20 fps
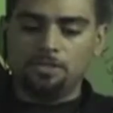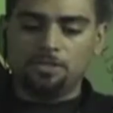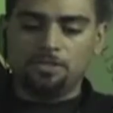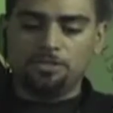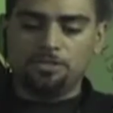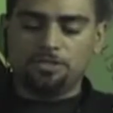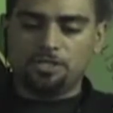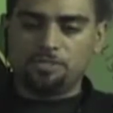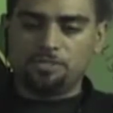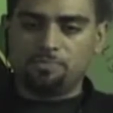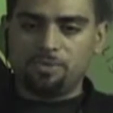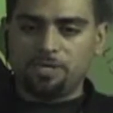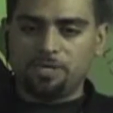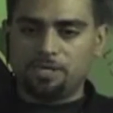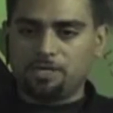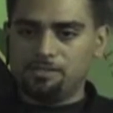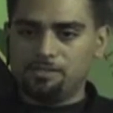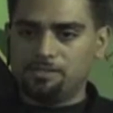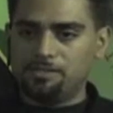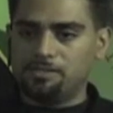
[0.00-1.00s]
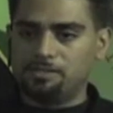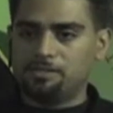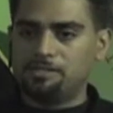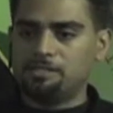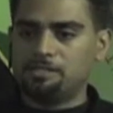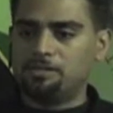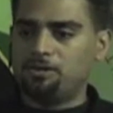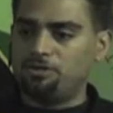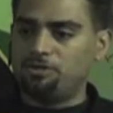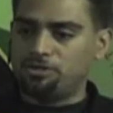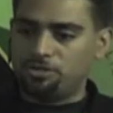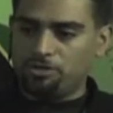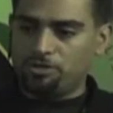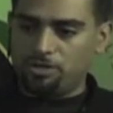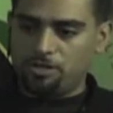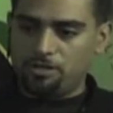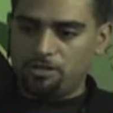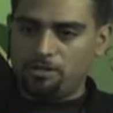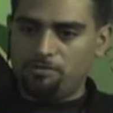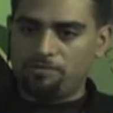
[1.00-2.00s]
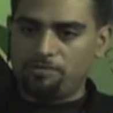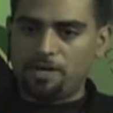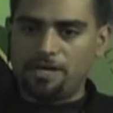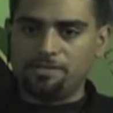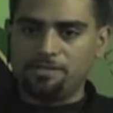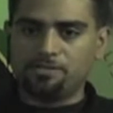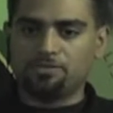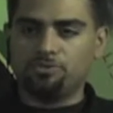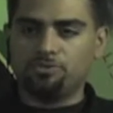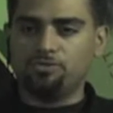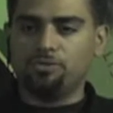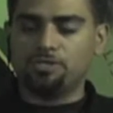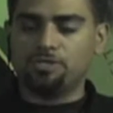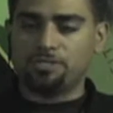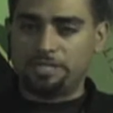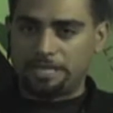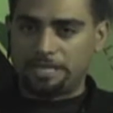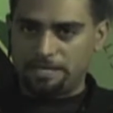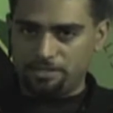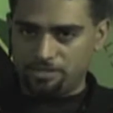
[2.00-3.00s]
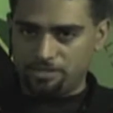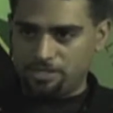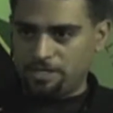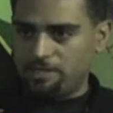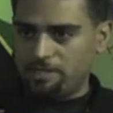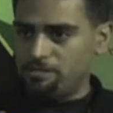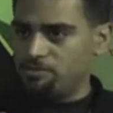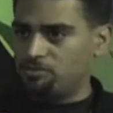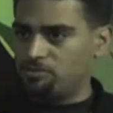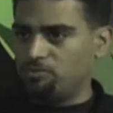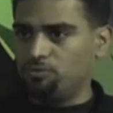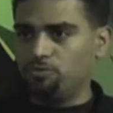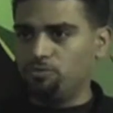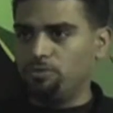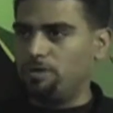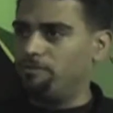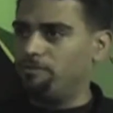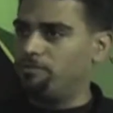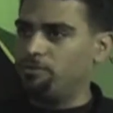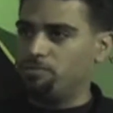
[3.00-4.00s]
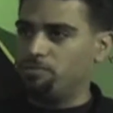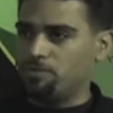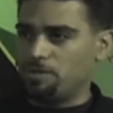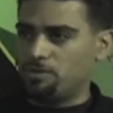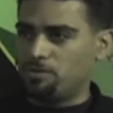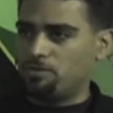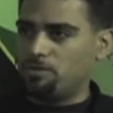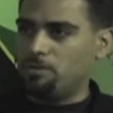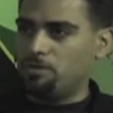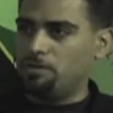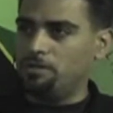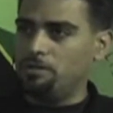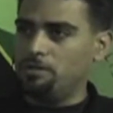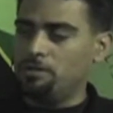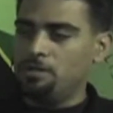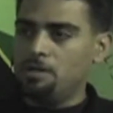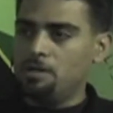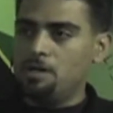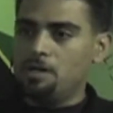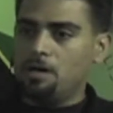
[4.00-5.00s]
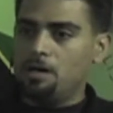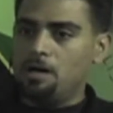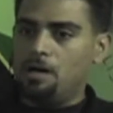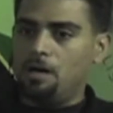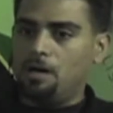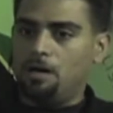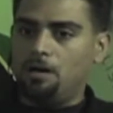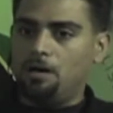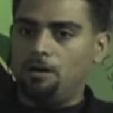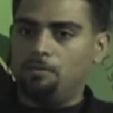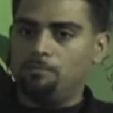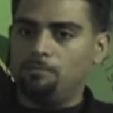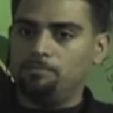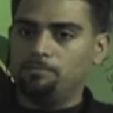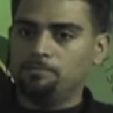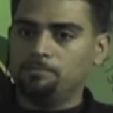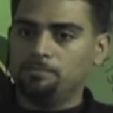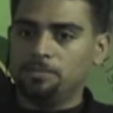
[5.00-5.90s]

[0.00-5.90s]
just because this is an alternative high school or second chance school, whatever you want to call it. Um,